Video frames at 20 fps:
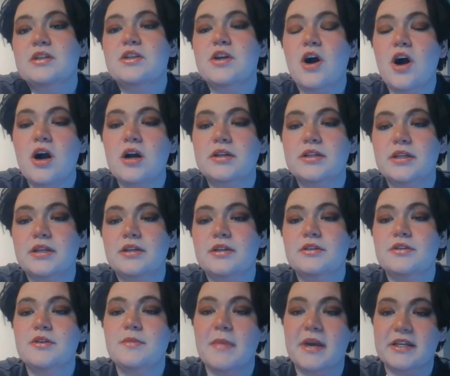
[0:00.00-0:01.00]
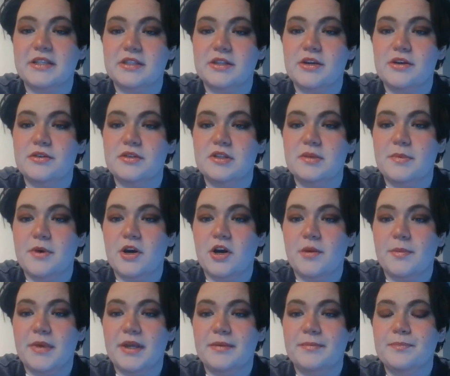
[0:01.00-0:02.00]
talked to Mexico's
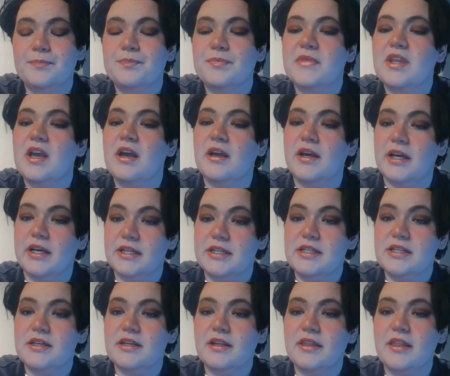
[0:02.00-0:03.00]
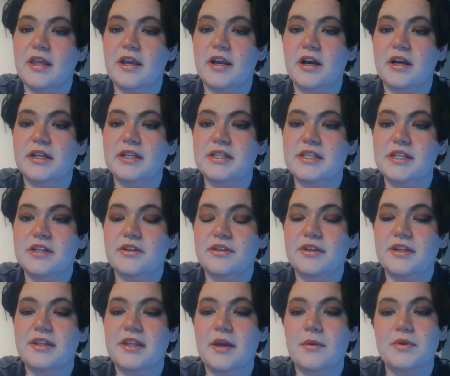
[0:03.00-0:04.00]
department and they got a deal
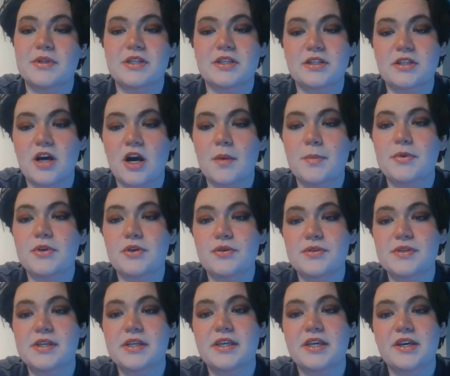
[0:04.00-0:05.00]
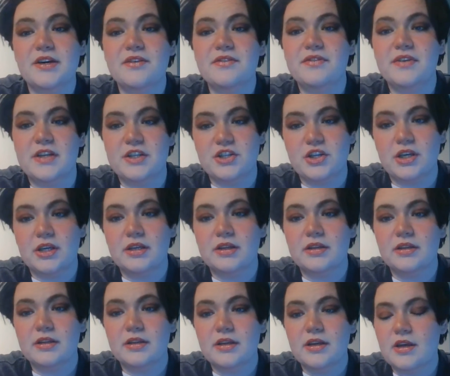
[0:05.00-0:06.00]
that they would stop using gill fishing.
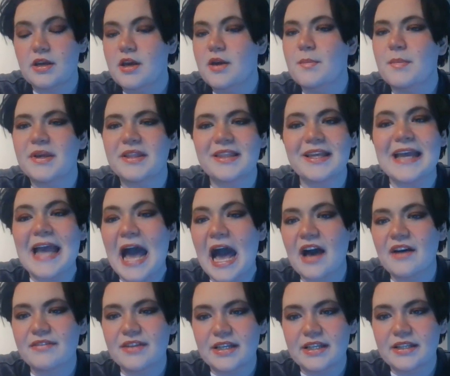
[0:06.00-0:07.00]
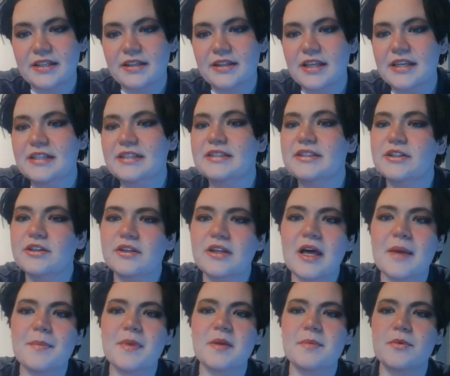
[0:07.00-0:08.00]
But they haven't. They still
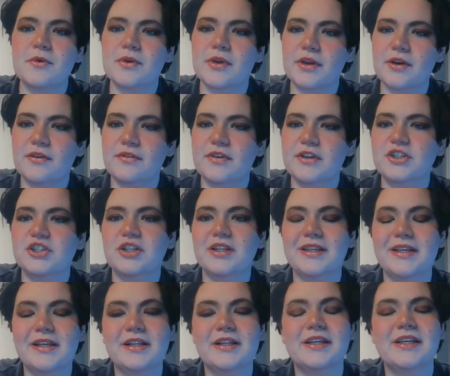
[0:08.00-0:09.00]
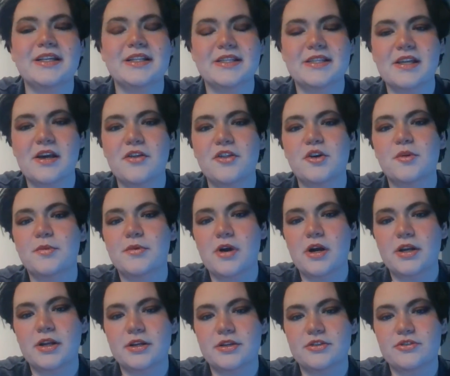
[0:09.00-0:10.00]
let people gillfish illegally and sell their
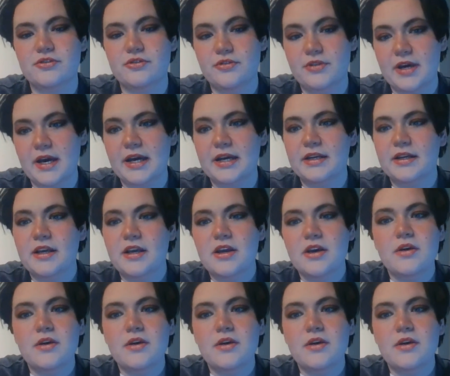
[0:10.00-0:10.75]
products through that.